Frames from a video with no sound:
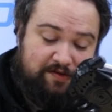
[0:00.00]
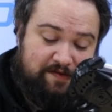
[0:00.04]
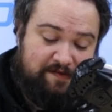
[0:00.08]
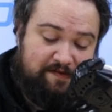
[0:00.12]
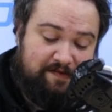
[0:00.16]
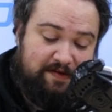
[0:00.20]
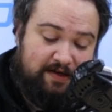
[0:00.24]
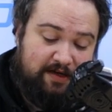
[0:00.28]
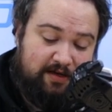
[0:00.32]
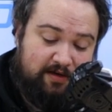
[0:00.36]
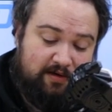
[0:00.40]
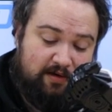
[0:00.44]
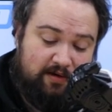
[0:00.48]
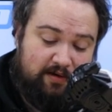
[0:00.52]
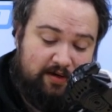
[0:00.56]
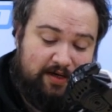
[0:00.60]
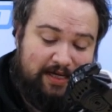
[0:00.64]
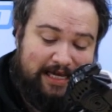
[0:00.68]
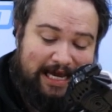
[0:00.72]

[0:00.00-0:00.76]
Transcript: Synchro